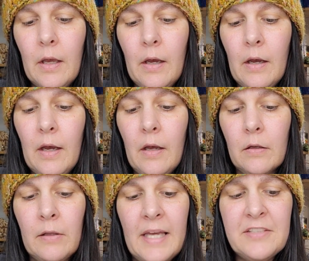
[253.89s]
uh,
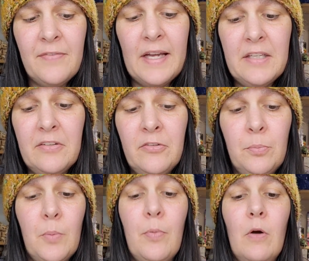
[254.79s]
classified as a
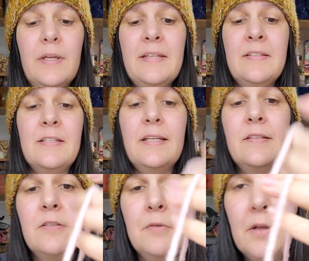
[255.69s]
super bulky
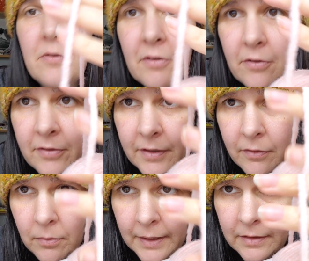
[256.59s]
six, so there's our
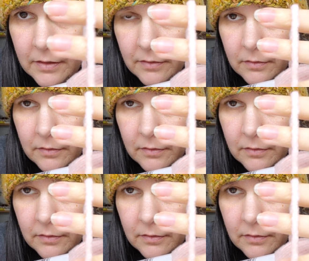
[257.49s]
six weight.